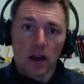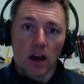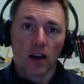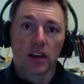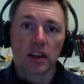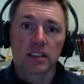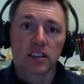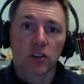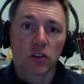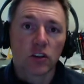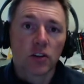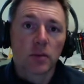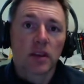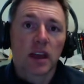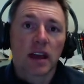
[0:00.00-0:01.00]
Okay, so
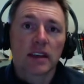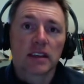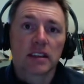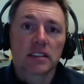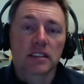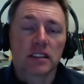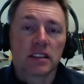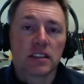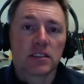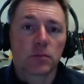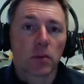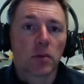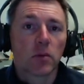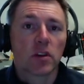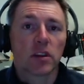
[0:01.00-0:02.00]
quantum mechanics is
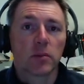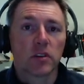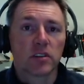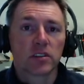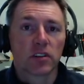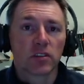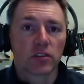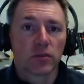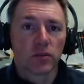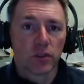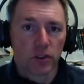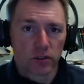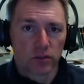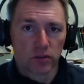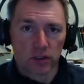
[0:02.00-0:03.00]
probably one of the most
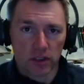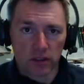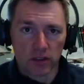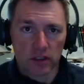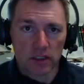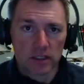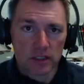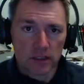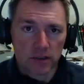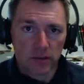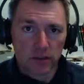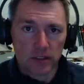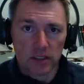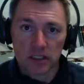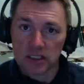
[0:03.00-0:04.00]
controversial theories in
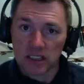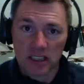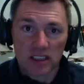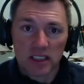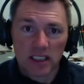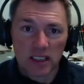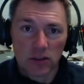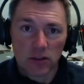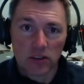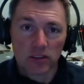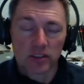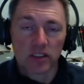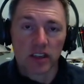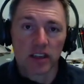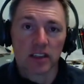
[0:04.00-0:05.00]
physics, and indeed in all of
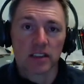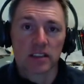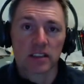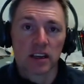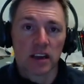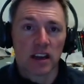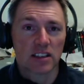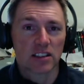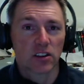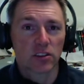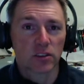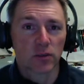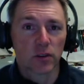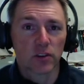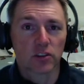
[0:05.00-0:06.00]
science. It's
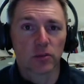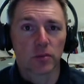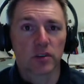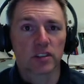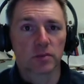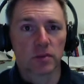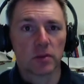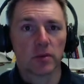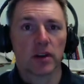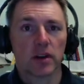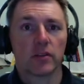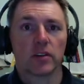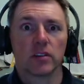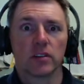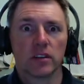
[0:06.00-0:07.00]
controversial because people have
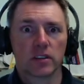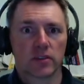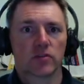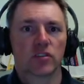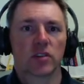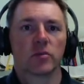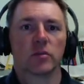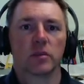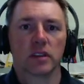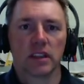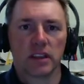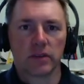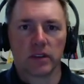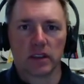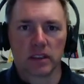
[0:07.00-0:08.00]
a lot of trouble
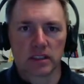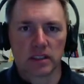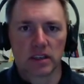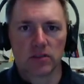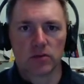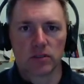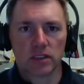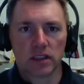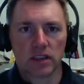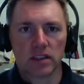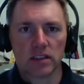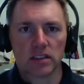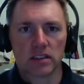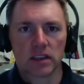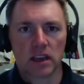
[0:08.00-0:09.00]
believing its central
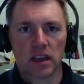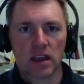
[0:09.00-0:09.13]
tenets.